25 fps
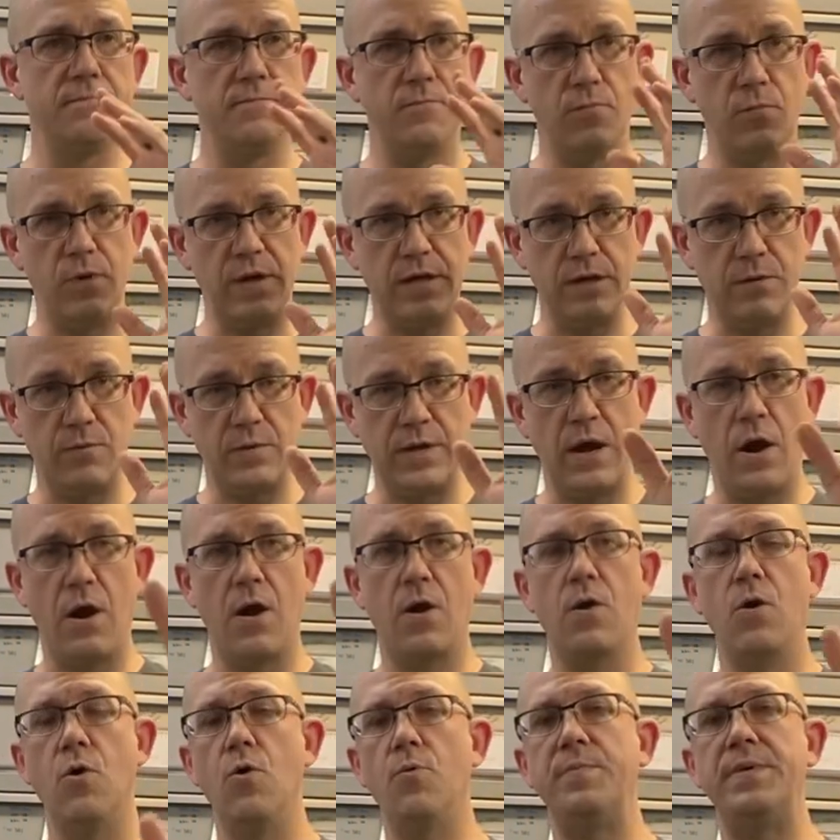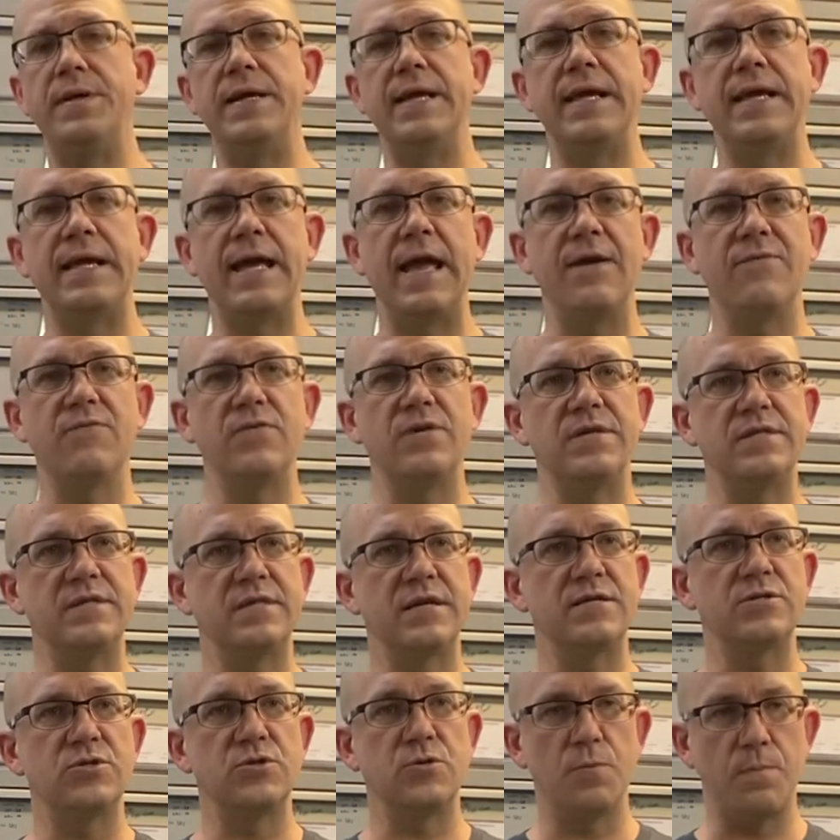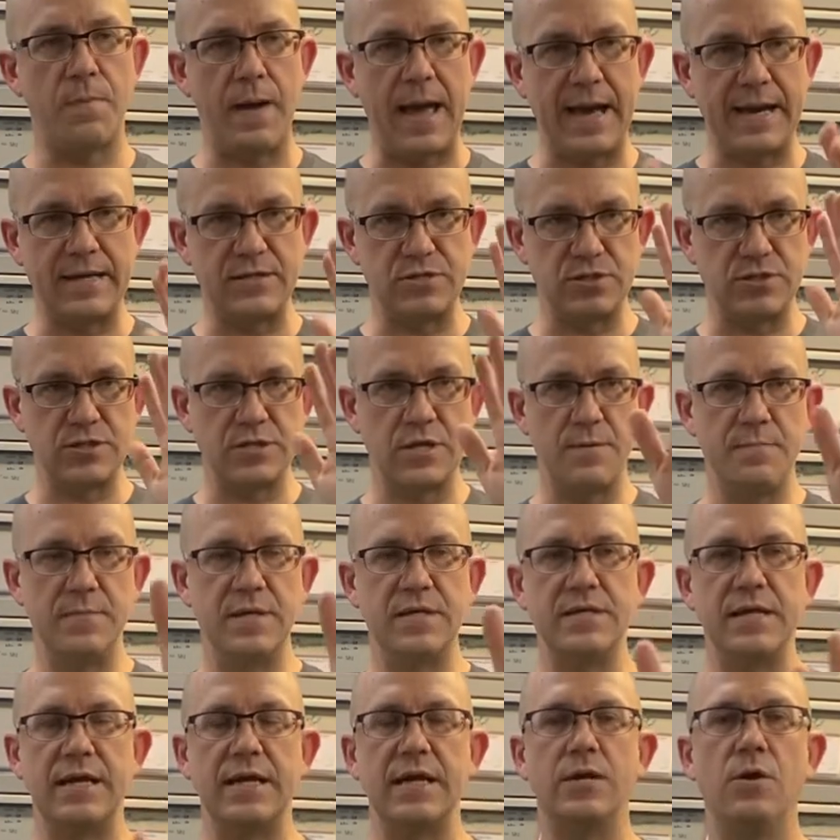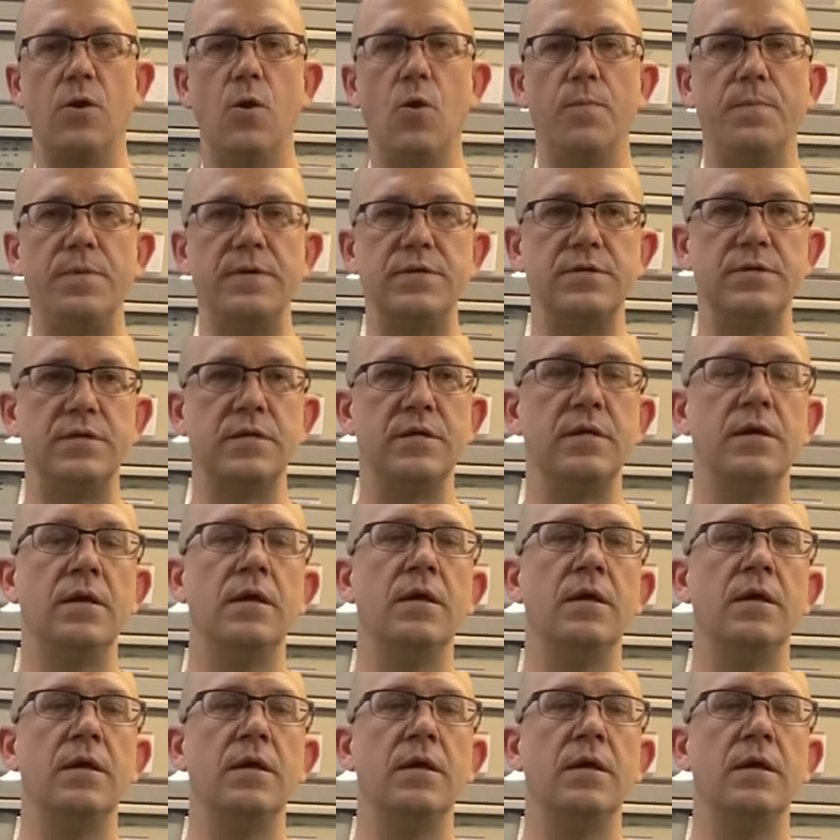We are opening everything, so packages come in, they get opened